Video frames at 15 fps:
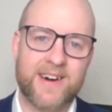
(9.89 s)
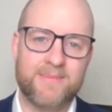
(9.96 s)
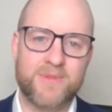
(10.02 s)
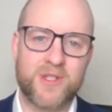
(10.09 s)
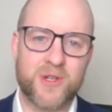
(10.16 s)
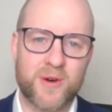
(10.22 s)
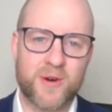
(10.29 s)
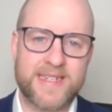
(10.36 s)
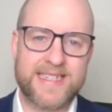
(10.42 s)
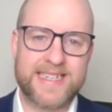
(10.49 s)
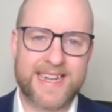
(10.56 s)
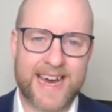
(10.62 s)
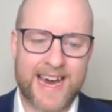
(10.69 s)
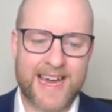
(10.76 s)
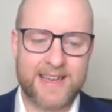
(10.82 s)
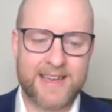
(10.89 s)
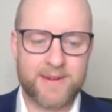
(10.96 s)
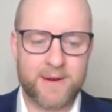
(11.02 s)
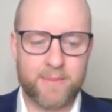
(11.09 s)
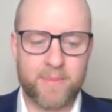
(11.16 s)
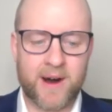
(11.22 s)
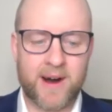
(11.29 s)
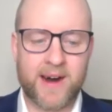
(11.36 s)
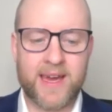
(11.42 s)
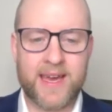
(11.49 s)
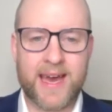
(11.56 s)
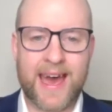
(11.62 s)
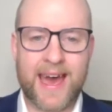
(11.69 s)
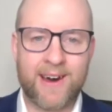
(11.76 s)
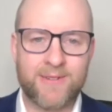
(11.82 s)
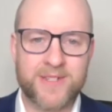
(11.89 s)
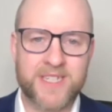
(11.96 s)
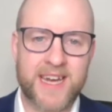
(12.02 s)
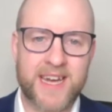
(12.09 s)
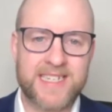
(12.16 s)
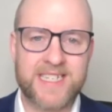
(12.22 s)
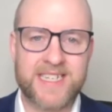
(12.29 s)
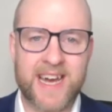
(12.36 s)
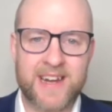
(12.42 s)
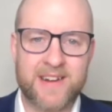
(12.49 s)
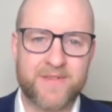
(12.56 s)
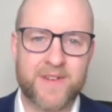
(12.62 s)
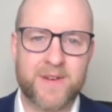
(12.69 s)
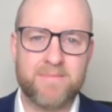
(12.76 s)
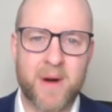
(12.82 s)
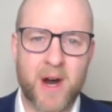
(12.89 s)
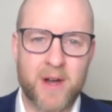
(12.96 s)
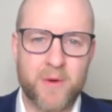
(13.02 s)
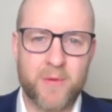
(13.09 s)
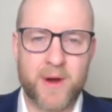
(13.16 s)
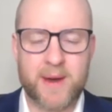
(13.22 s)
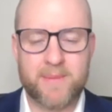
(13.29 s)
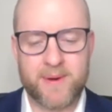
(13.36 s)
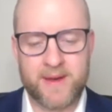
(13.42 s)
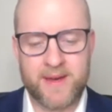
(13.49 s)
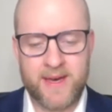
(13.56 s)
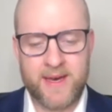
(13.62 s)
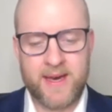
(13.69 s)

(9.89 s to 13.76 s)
and I'm joined today by LJ Shannon from MobiWeb.